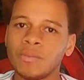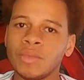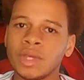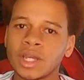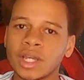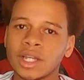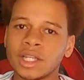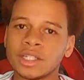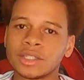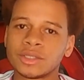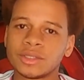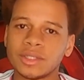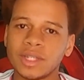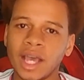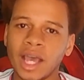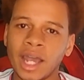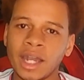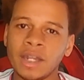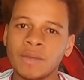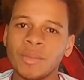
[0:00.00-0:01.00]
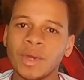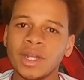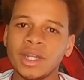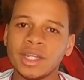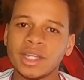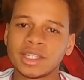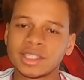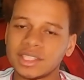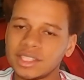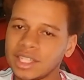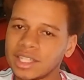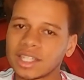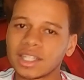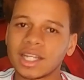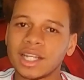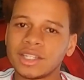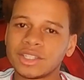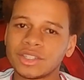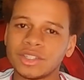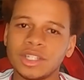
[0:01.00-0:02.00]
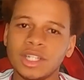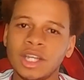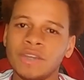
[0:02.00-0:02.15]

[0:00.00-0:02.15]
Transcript: because anybody can see the laser,